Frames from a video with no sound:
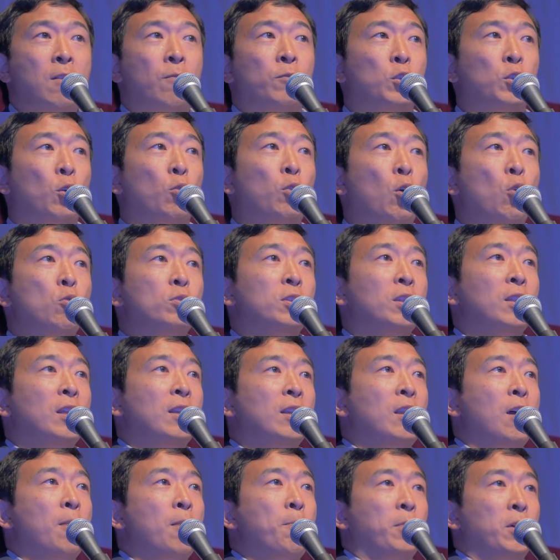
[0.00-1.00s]
So those are
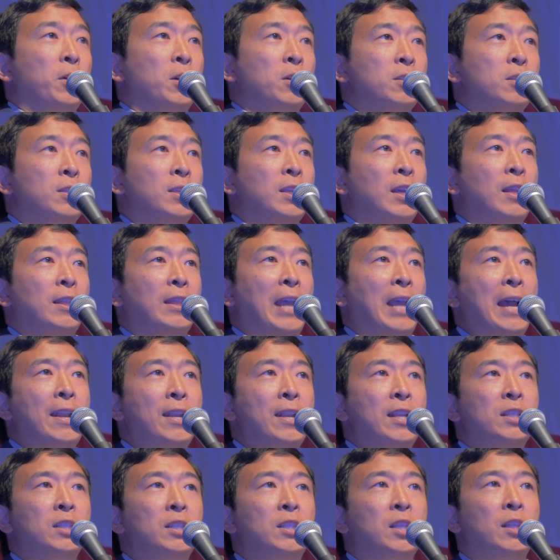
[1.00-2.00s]
the numbers.
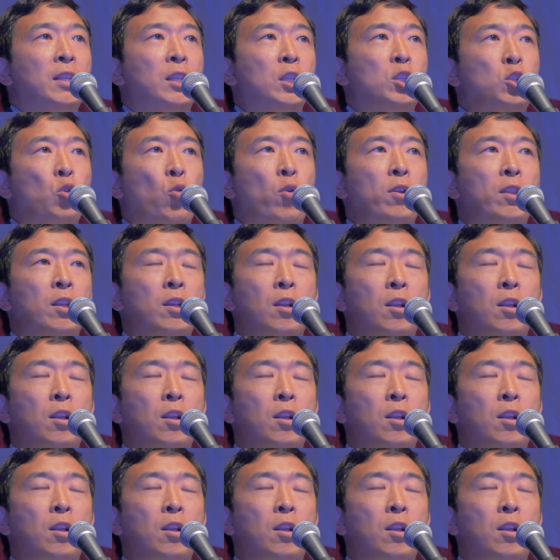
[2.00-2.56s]
That is the story the